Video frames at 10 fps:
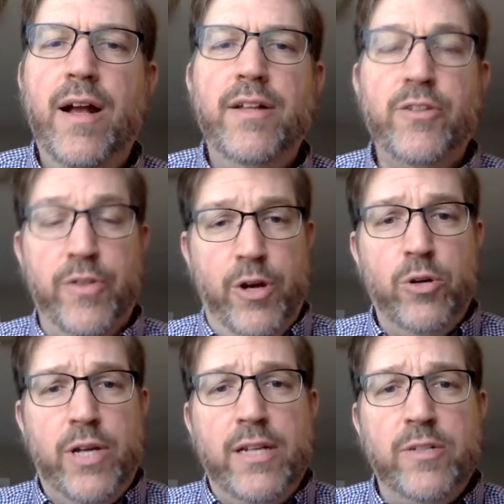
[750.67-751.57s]
So the Earl
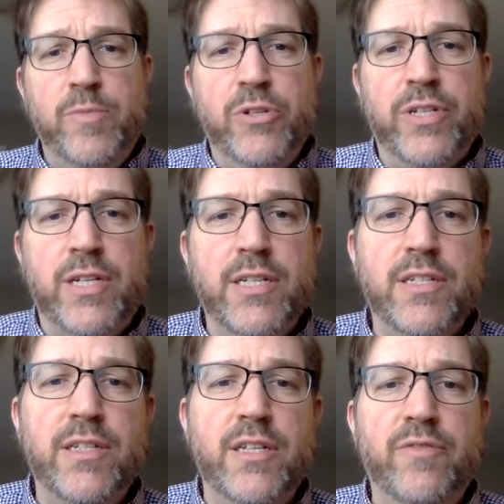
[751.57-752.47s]
King's music
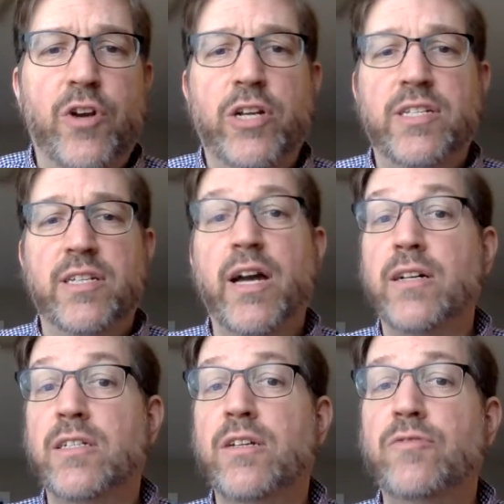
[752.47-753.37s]
is very
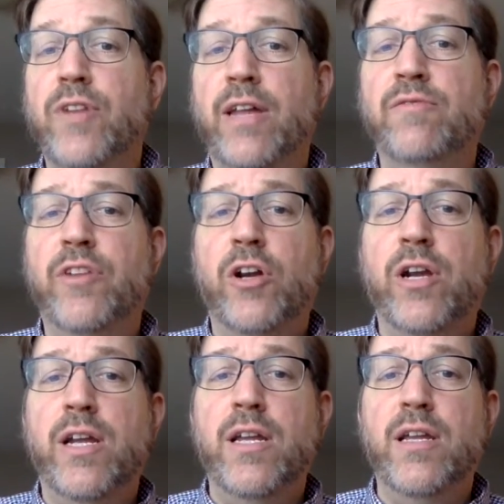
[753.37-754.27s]
seductive and
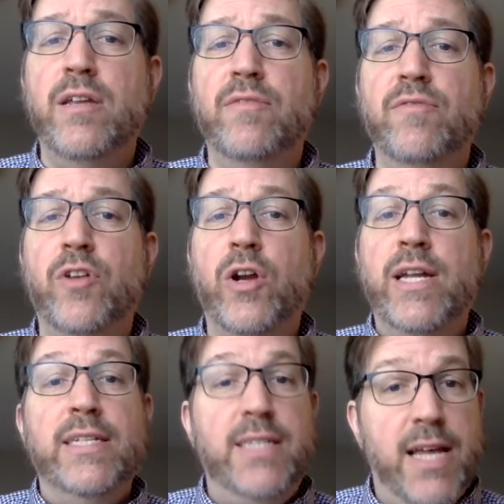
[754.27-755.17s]
very, very
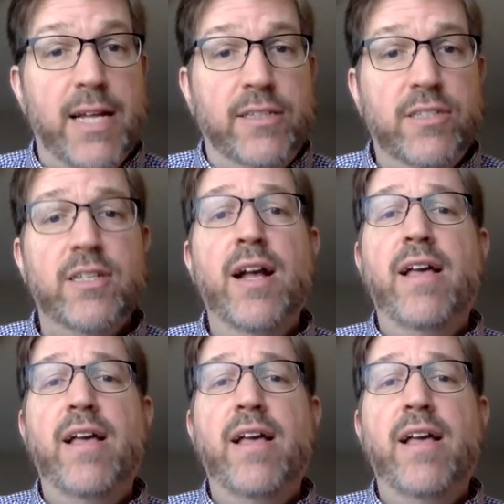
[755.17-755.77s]
intense.